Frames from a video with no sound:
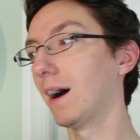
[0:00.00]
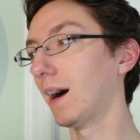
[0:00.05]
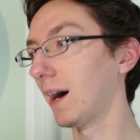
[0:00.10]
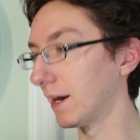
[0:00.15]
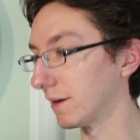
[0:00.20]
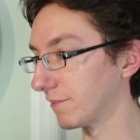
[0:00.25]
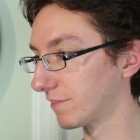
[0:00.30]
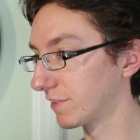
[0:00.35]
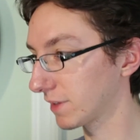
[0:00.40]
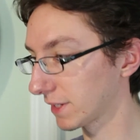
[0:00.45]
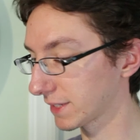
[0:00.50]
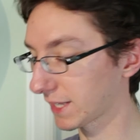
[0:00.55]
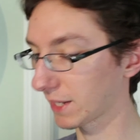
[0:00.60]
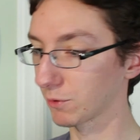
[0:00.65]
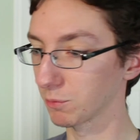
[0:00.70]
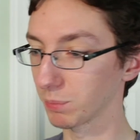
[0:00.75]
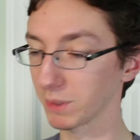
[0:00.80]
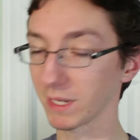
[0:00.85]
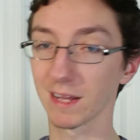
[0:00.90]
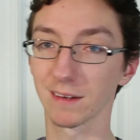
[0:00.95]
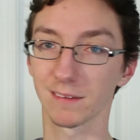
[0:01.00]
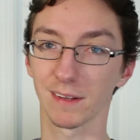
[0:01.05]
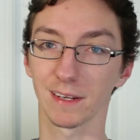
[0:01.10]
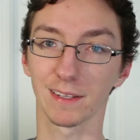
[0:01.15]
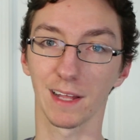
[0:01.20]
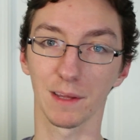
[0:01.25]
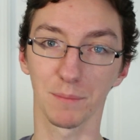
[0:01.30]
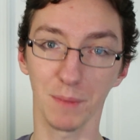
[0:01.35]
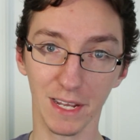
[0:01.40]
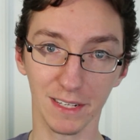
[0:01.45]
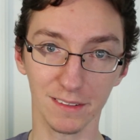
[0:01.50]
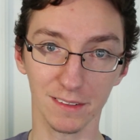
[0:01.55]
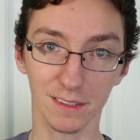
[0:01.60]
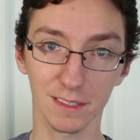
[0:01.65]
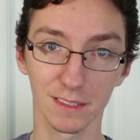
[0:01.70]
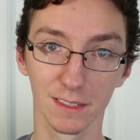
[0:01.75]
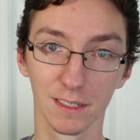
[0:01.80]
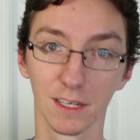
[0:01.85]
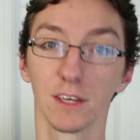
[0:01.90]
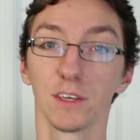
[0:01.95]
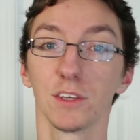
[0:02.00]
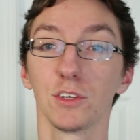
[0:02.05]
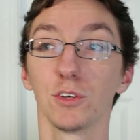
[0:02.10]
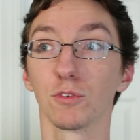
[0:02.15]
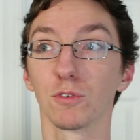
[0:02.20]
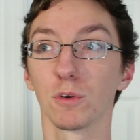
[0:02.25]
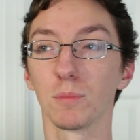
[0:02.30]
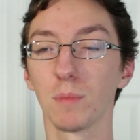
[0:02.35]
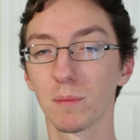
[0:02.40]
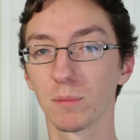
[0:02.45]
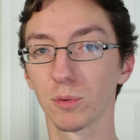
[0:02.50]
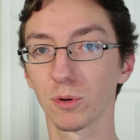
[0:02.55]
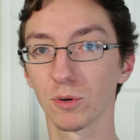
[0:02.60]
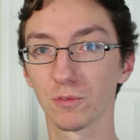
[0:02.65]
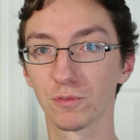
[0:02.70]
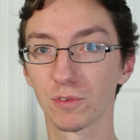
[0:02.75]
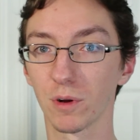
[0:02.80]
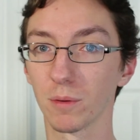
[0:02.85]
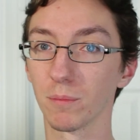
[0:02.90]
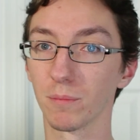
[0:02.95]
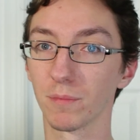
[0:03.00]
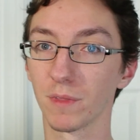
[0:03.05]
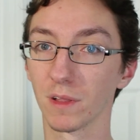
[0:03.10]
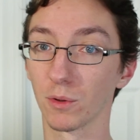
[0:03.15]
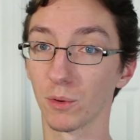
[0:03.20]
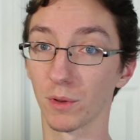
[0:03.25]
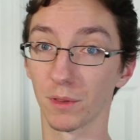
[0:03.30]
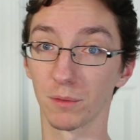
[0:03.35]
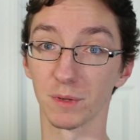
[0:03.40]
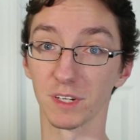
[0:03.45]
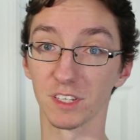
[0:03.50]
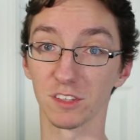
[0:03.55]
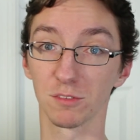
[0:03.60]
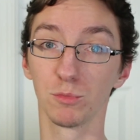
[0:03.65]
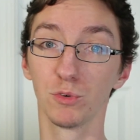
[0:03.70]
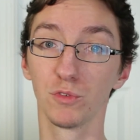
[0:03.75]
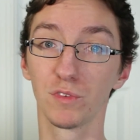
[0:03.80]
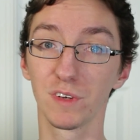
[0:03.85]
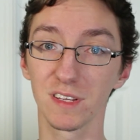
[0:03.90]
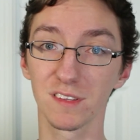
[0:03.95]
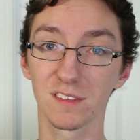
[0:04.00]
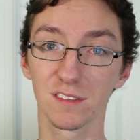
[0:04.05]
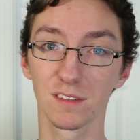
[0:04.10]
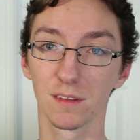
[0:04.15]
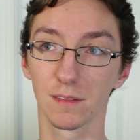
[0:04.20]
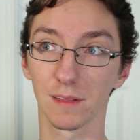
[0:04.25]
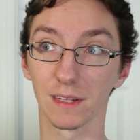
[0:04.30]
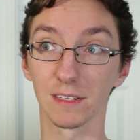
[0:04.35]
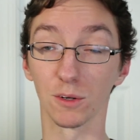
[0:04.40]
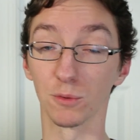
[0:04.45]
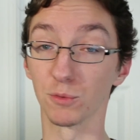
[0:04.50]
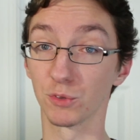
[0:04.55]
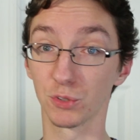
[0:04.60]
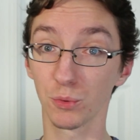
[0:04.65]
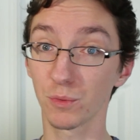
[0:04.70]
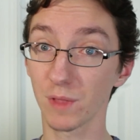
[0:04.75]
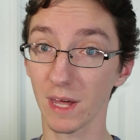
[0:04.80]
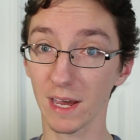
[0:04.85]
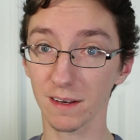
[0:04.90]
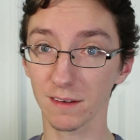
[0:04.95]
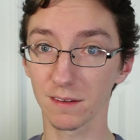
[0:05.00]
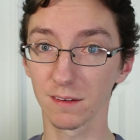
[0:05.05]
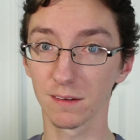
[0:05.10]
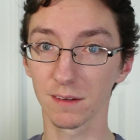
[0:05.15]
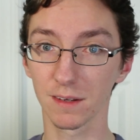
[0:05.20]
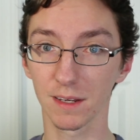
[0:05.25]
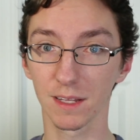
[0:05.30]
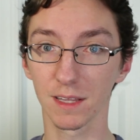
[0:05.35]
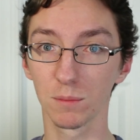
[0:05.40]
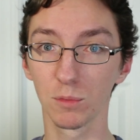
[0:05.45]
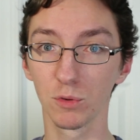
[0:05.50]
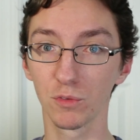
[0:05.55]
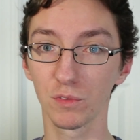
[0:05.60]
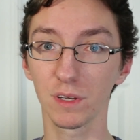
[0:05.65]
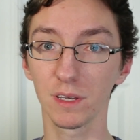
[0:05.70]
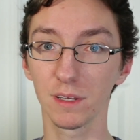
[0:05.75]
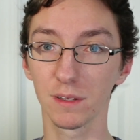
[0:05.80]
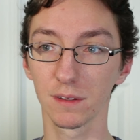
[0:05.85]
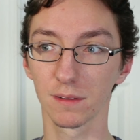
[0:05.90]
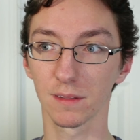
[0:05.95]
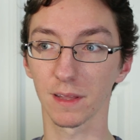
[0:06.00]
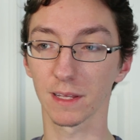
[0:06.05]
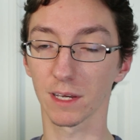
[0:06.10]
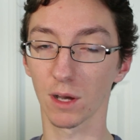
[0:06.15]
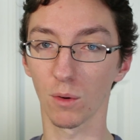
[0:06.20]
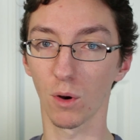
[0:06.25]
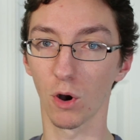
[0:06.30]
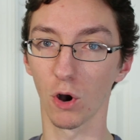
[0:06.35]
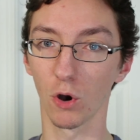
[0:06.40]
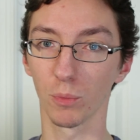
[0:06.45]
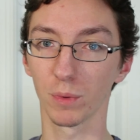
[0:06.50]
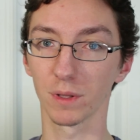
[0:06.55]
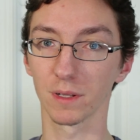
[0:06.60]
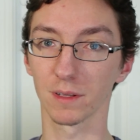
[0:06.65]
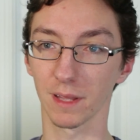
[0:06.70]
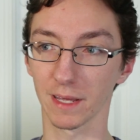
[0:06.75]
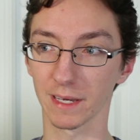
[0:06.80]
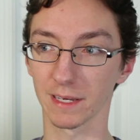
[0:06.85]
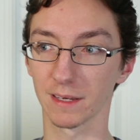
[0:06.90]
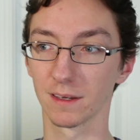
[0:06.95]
I feel like that would be anticlimactic. You'll remember from the Lord of the Rings movies, they don't do that in the movie. They go home and,